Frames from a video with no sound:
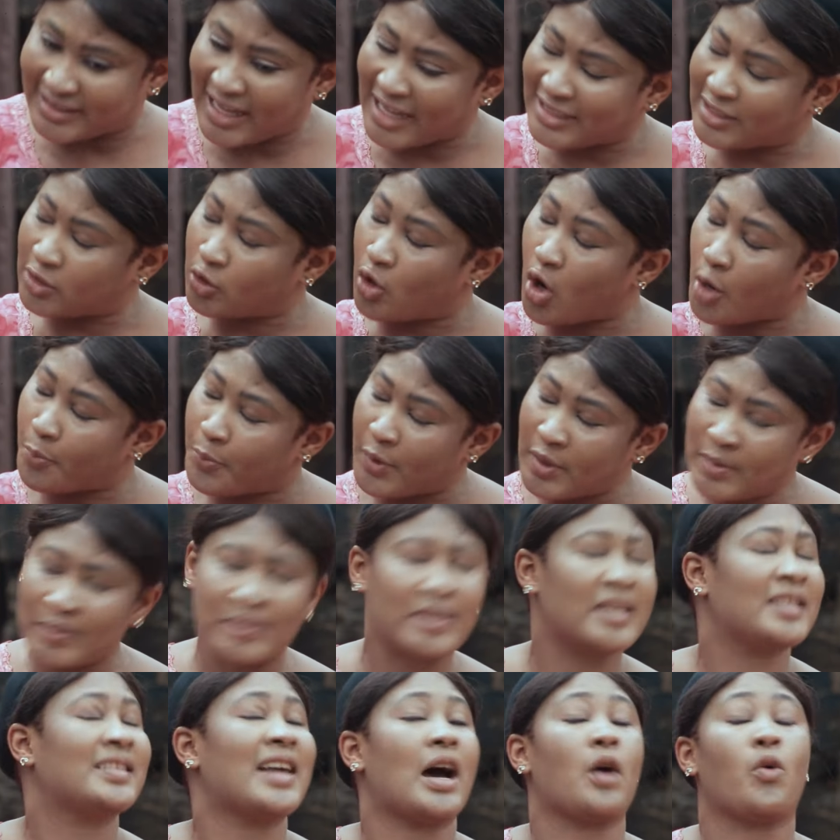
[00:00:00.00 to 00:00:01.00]
That Kobe
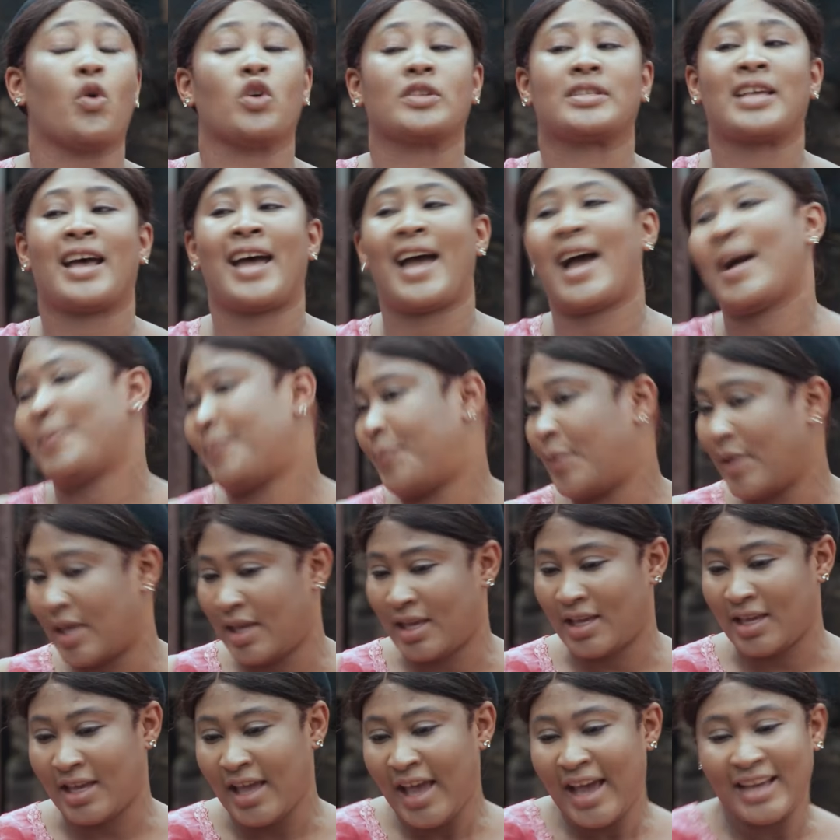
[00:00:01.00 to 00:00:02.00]
that was
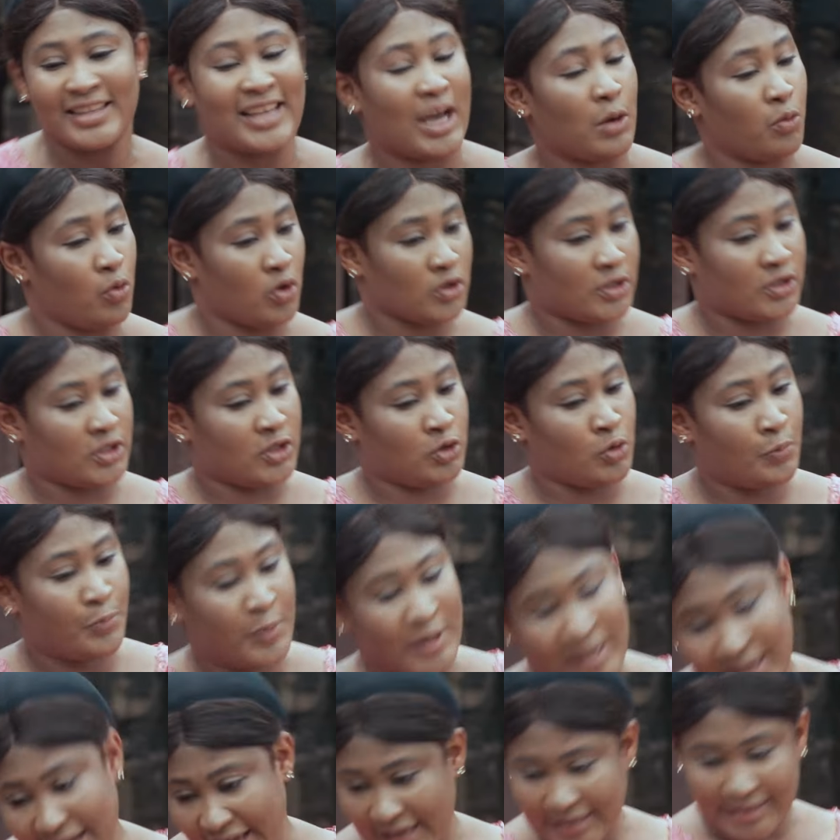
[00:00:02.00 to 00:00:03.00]
happy, that was
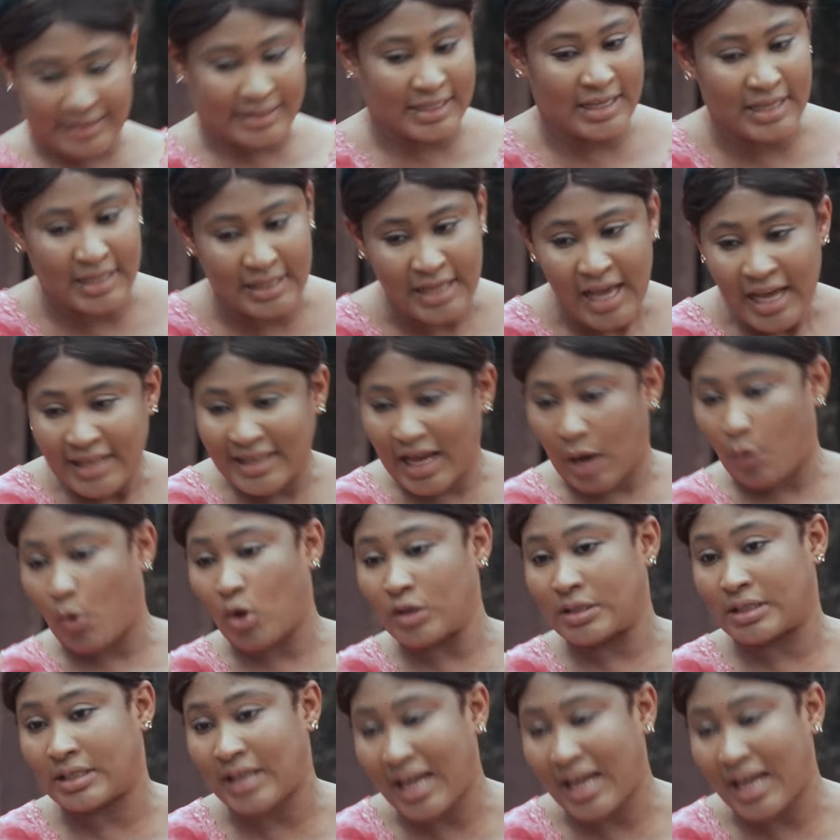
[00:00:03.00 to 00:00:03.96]
jubilating, that was